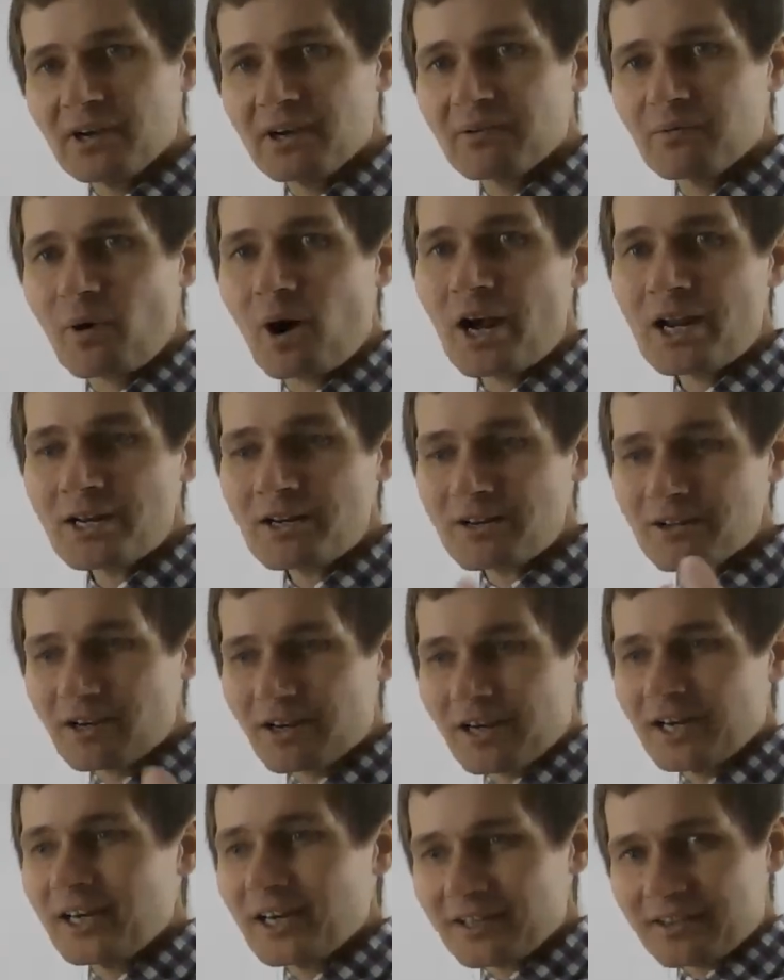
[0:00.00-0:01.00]
One
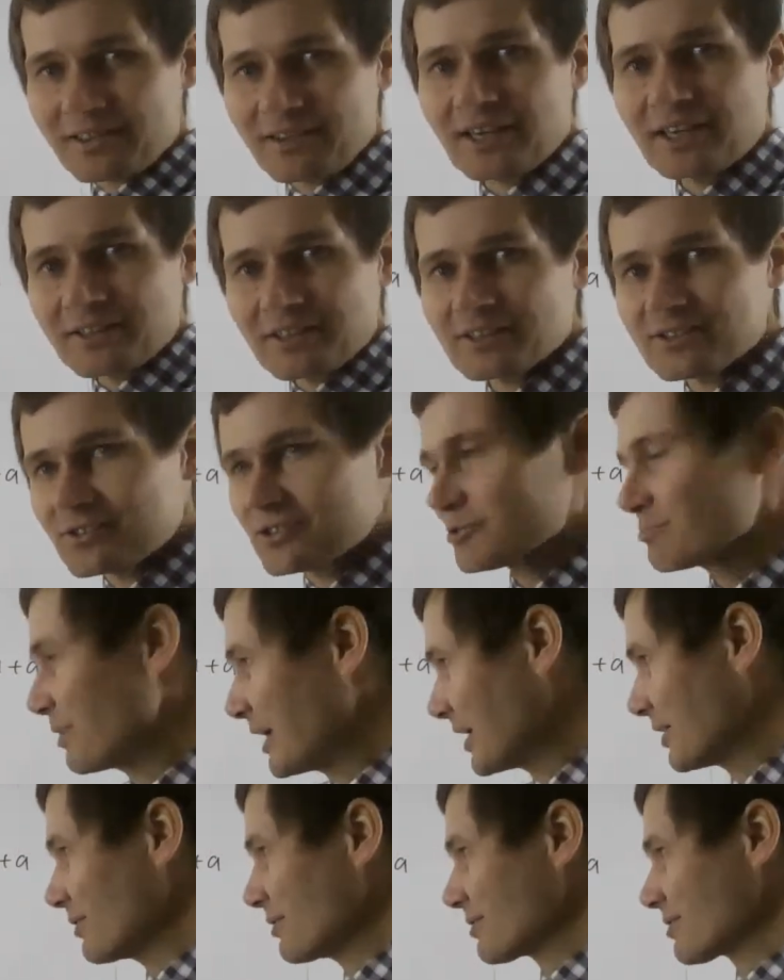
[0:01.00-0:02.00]
thing that should
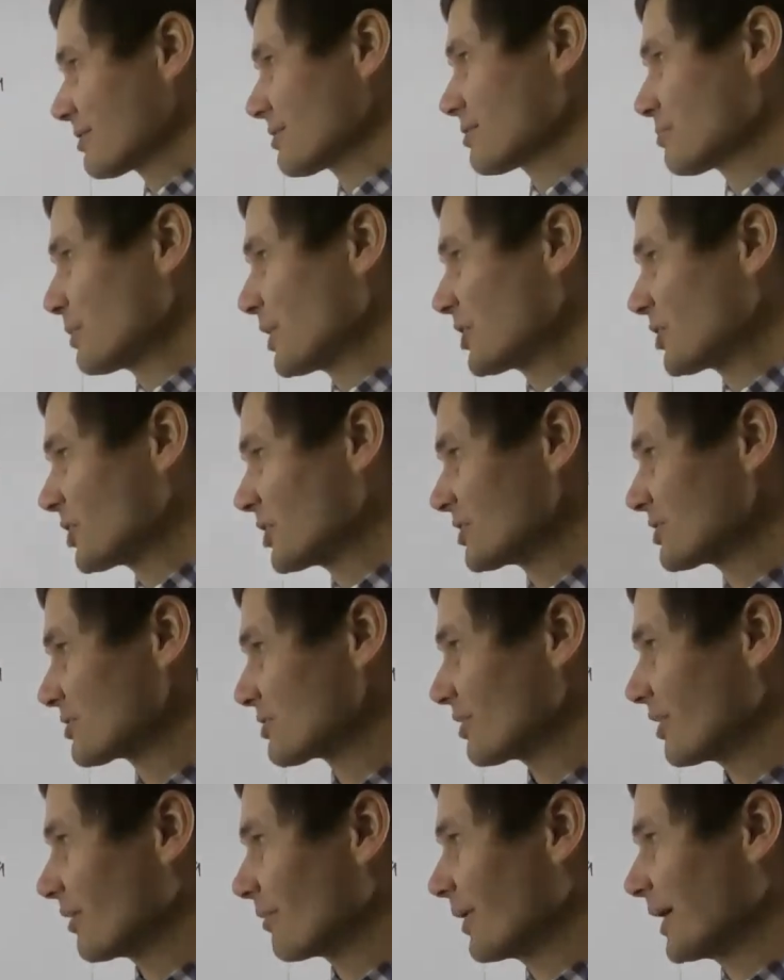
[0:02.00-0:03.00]
make you suspicious,
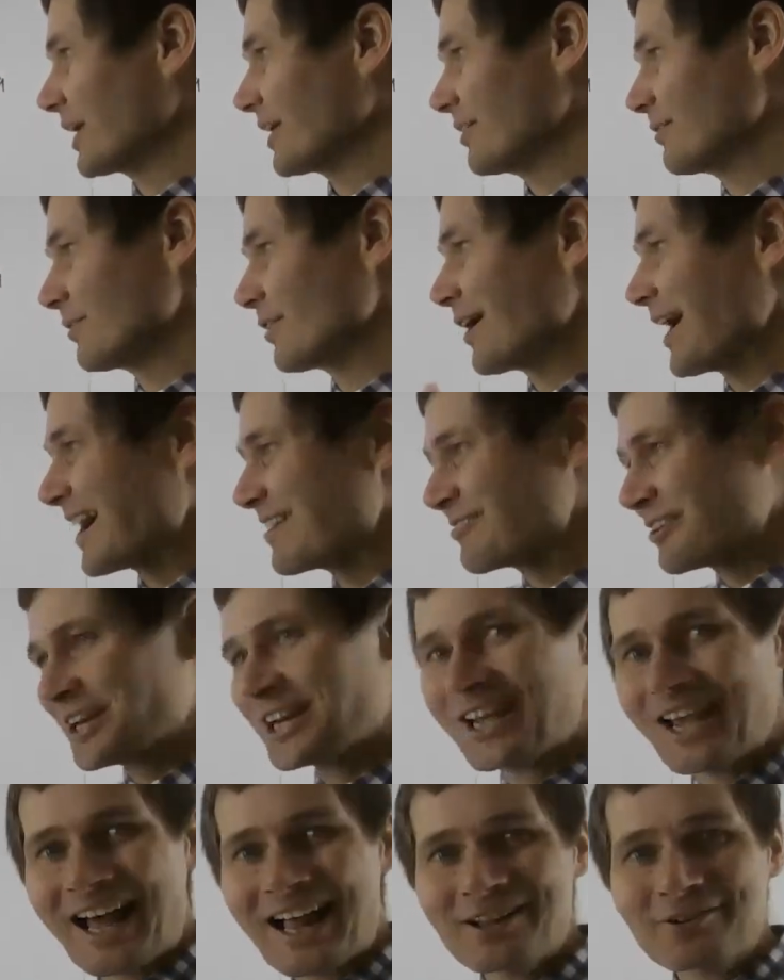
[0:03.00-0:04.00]
right? If you have
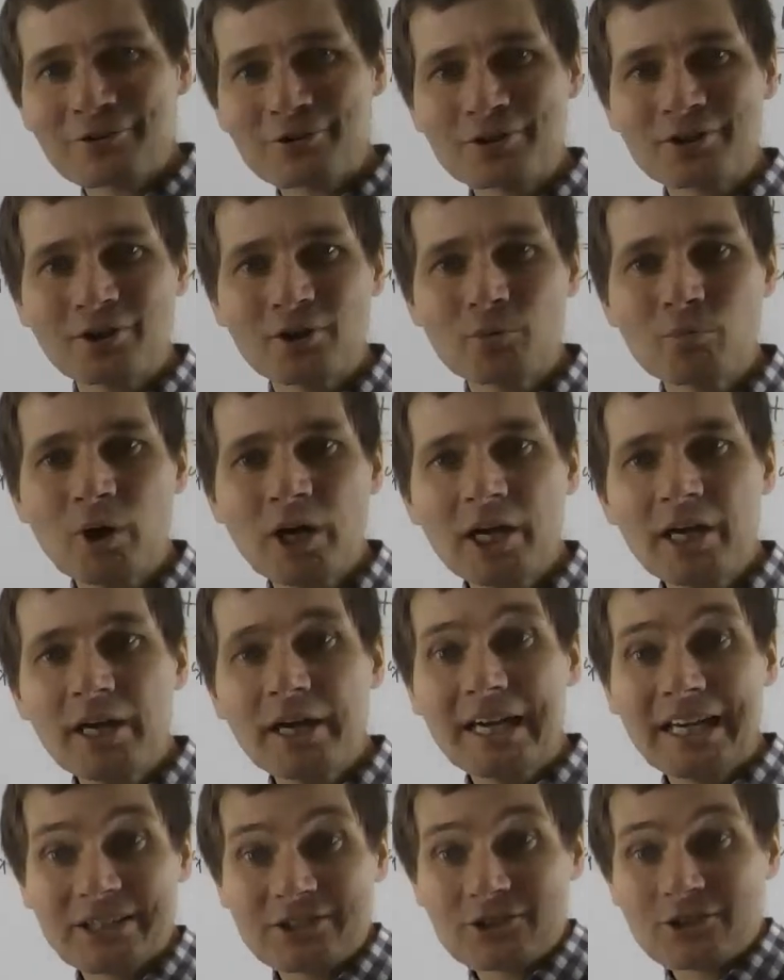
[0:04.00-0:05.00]
any algorithm,
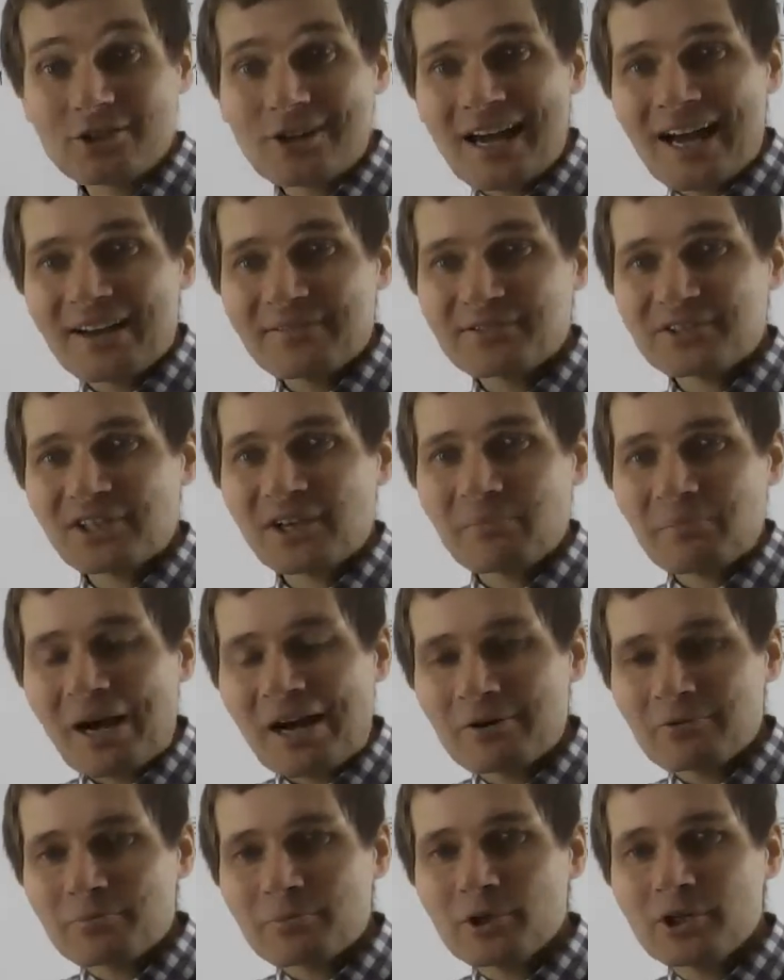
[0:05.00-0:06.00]
it should have some
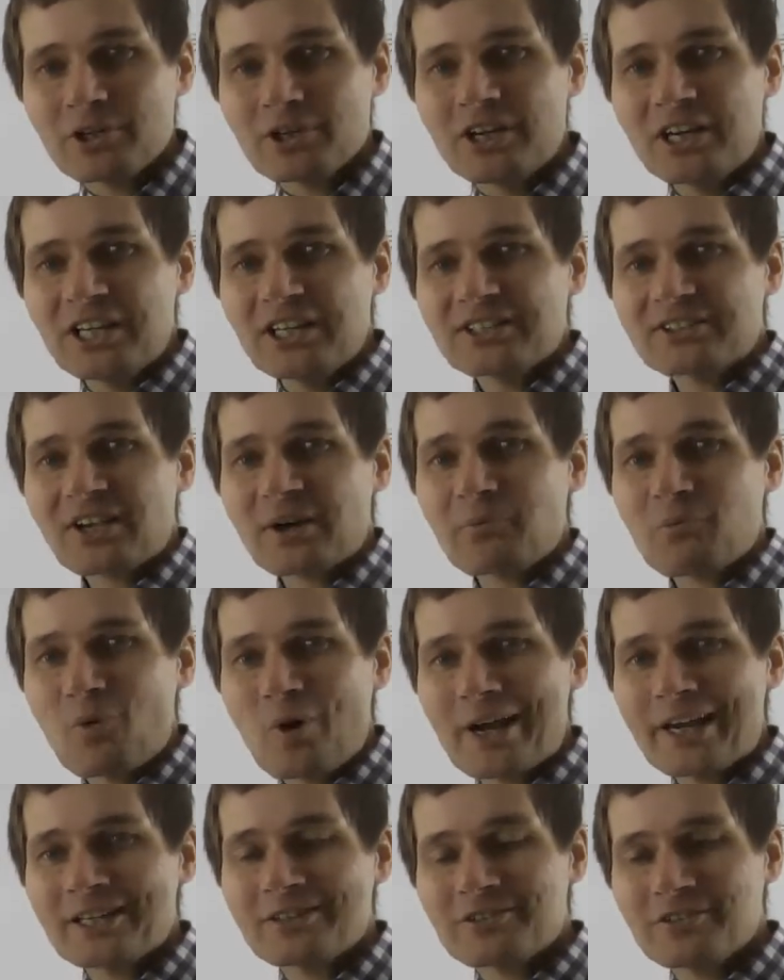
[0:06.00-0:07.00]
output some
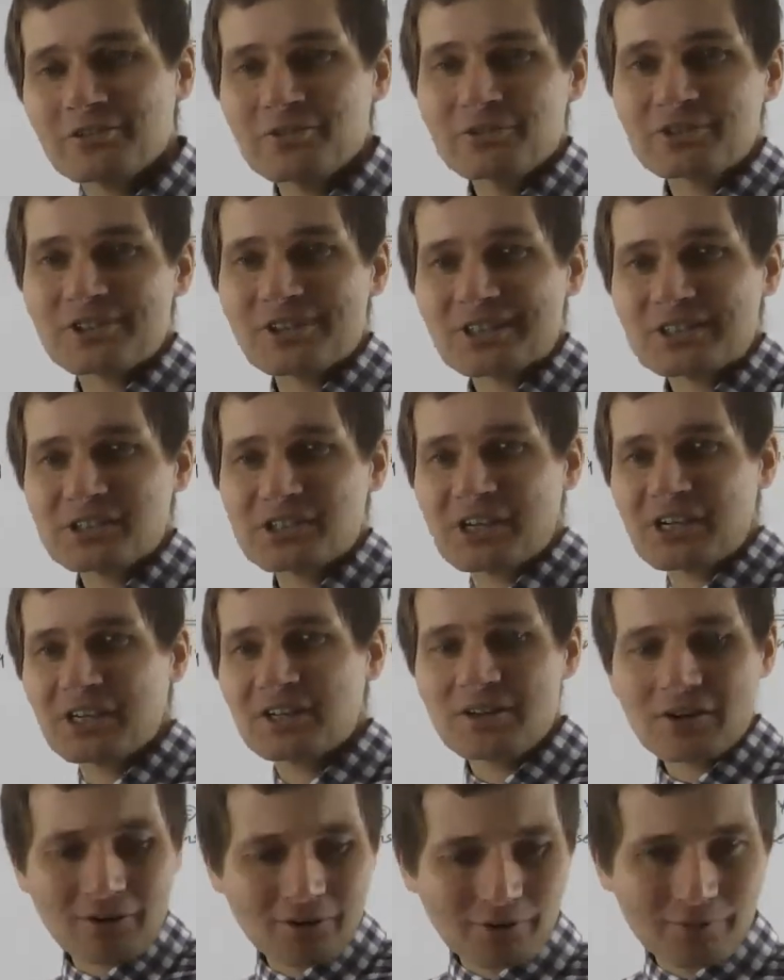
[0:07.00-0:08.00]
way to
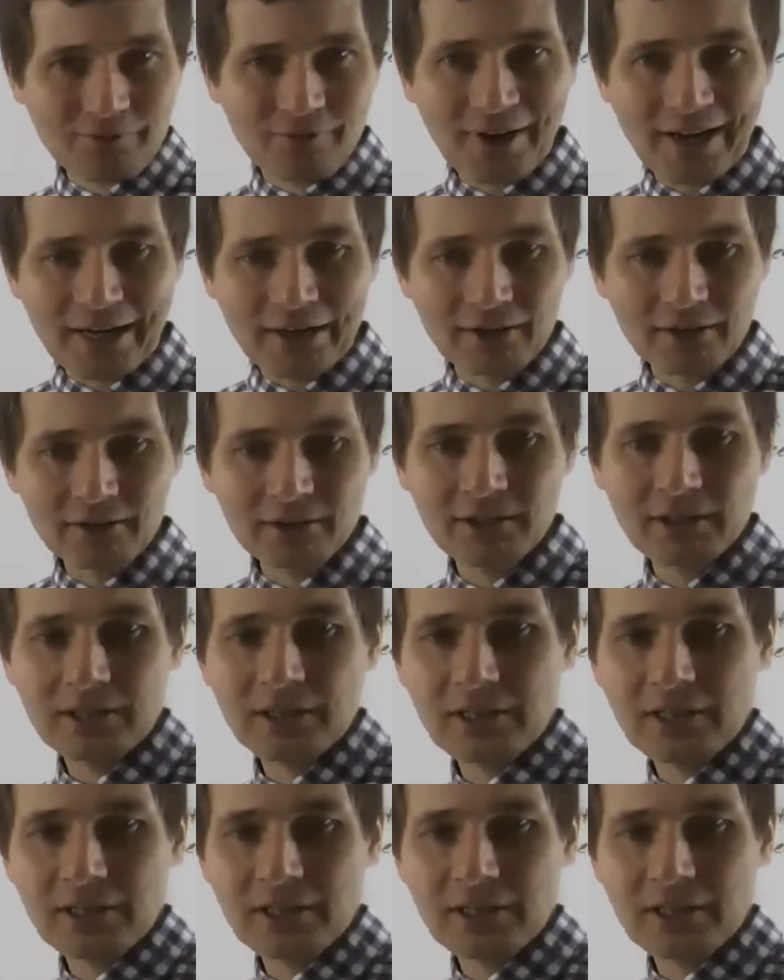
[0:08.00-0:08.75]
succeed or fail.